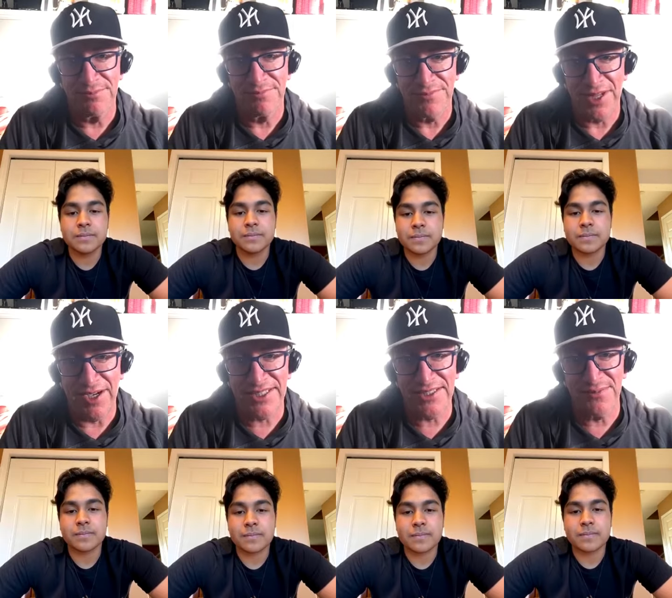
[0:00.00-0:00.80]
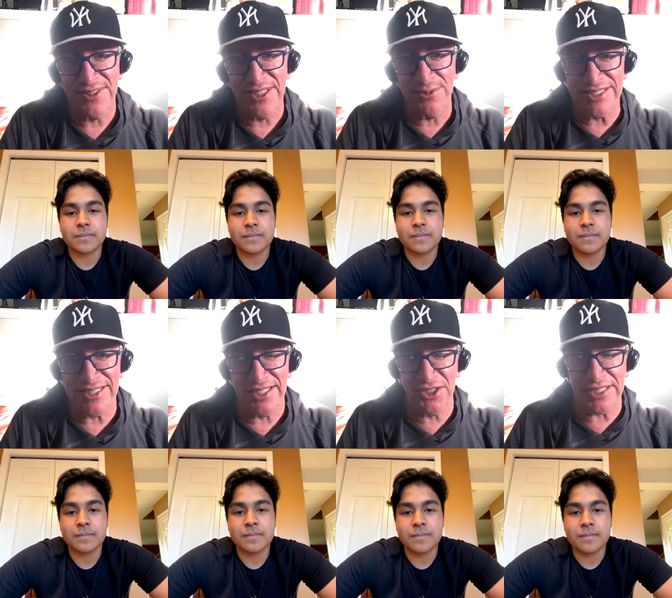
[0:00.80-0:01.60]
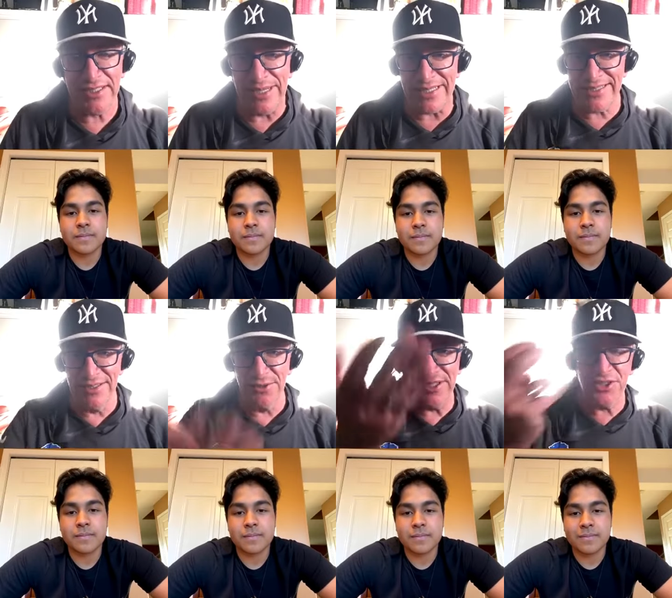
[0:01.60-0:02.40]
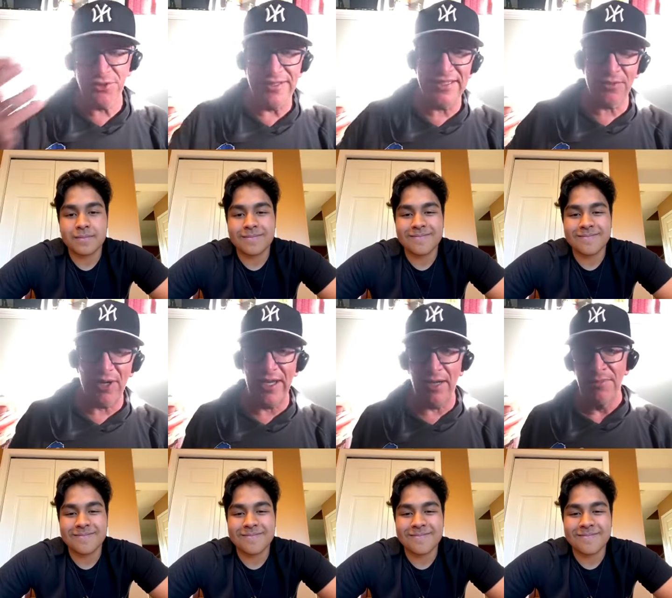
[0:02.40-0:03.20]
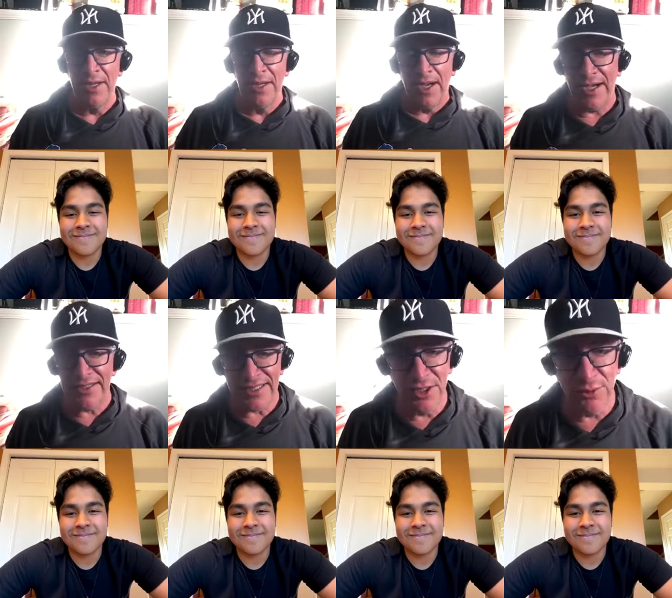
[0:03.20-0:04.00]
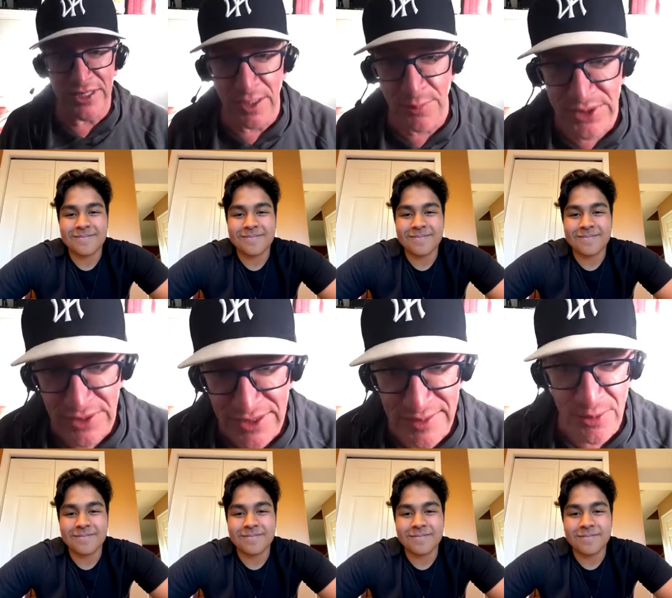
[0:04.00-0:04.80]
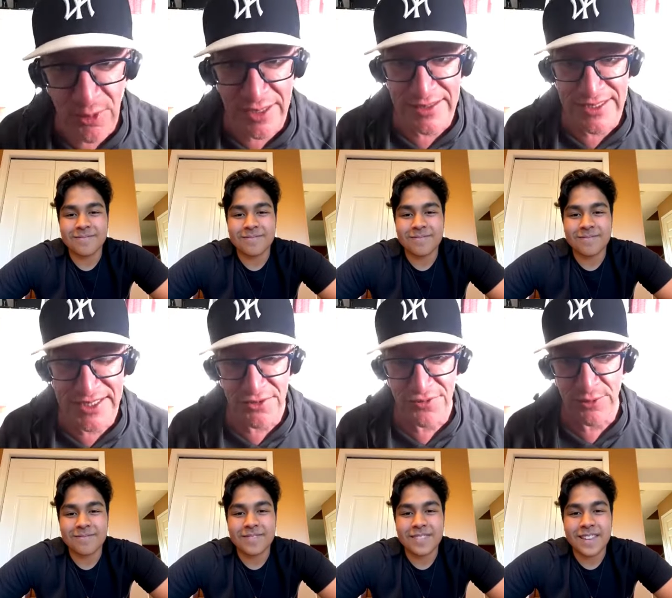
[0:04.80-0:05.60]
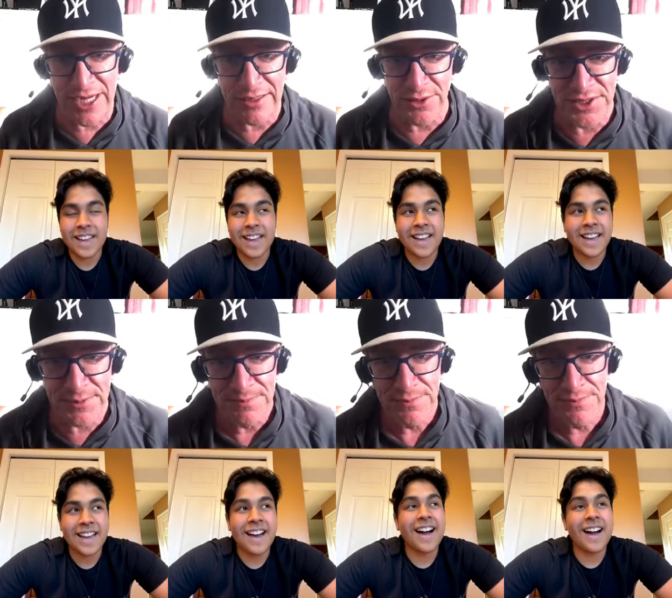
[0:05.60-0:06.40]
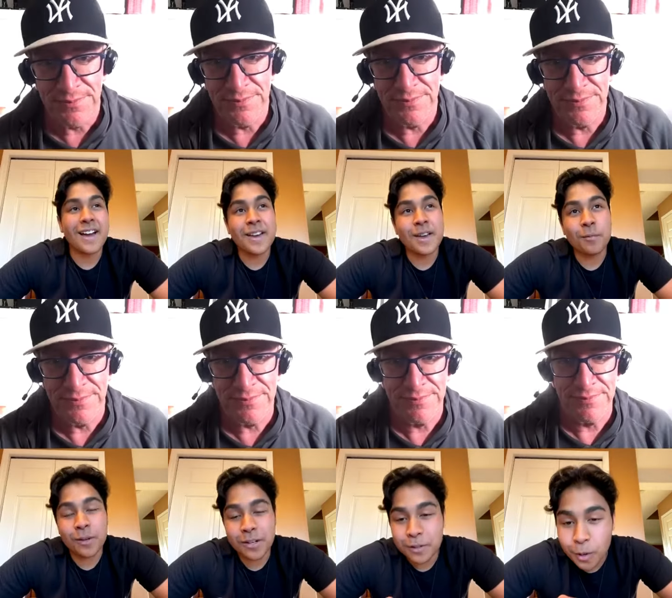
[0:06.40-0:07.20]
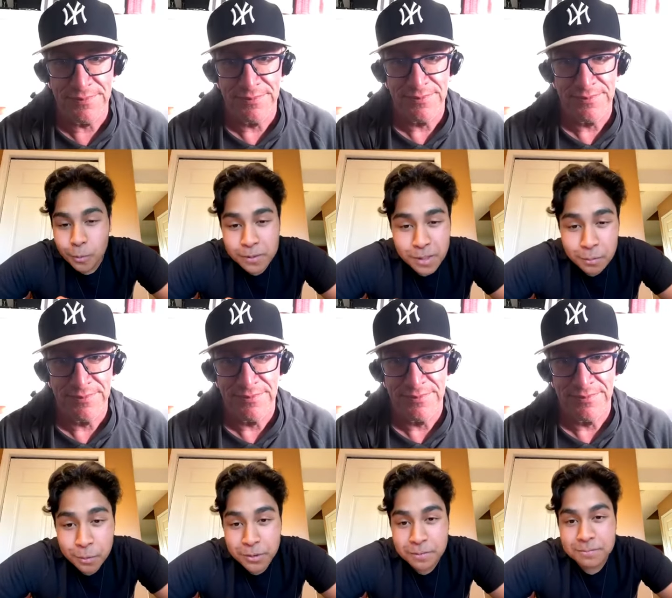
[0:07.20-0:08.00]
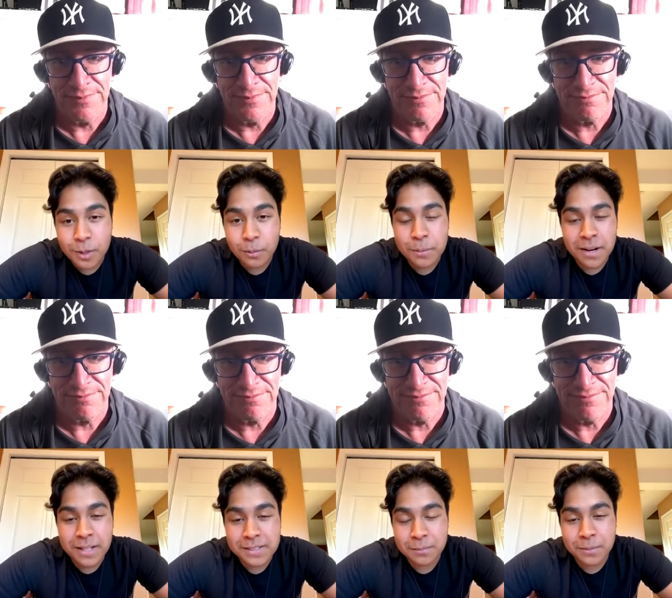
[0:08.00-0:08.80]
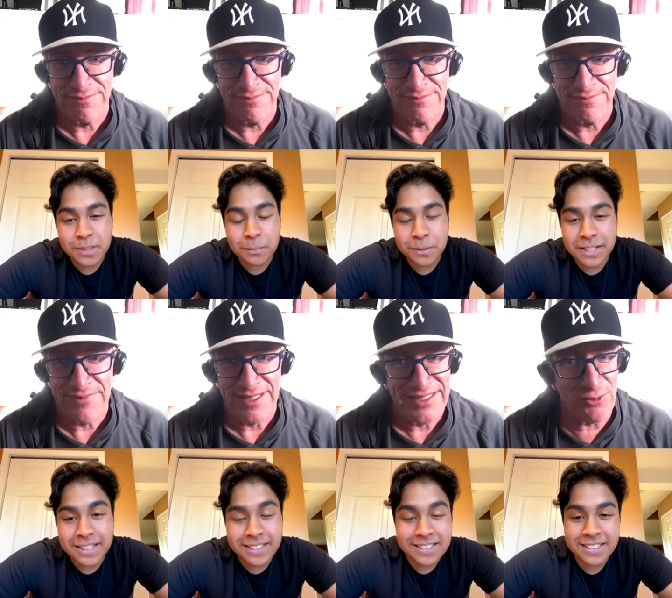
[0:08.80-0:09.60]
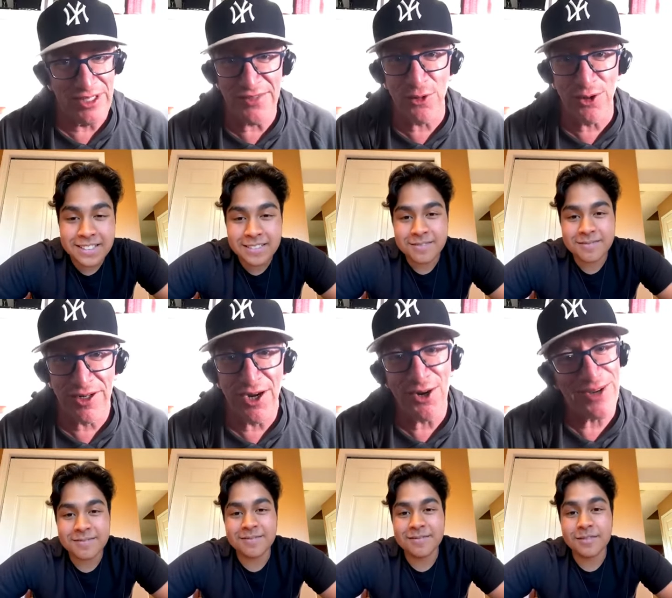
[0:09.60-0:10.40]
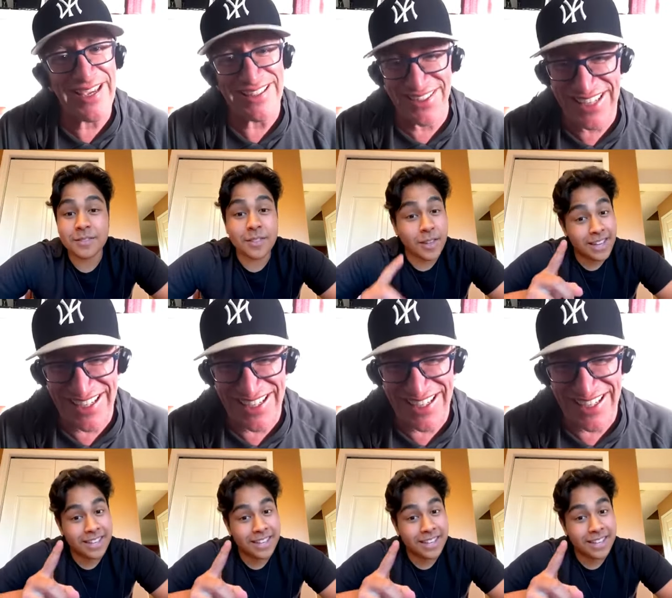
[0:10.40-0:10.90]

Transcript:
Speaker 1: Awesome. Very well said. Justin Bacelonia joining us right now. Uh, do you know what number you're going to be wearing this year for the Rattlers?
Speaker 2: I am wearing Kobe's number, Kobe Bryant's number, number eight. 24. Oh, eight. Okay.